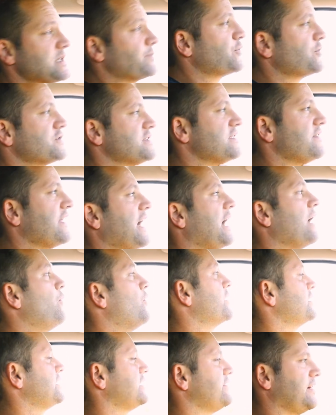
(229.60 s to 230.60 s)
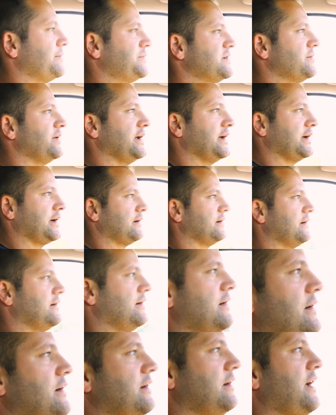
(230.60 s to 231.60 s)
the person that I want to live up to being
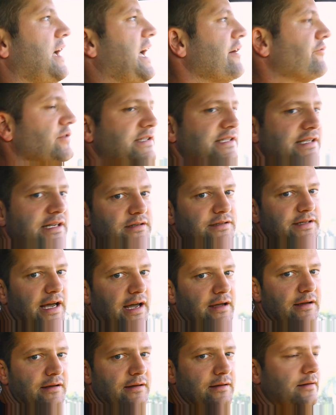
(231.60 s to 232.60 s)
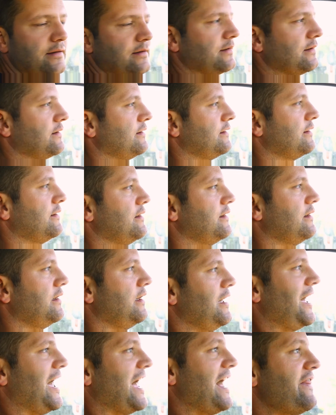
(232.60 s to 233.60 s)
every single day.
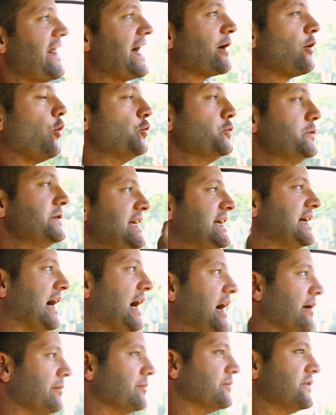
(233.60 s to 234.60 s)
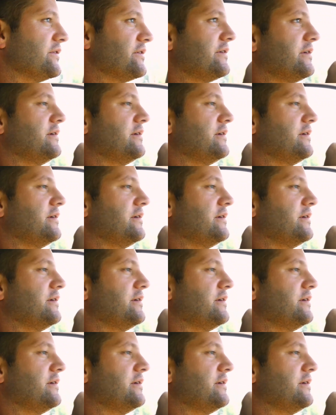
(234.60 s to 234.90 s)
And that only comes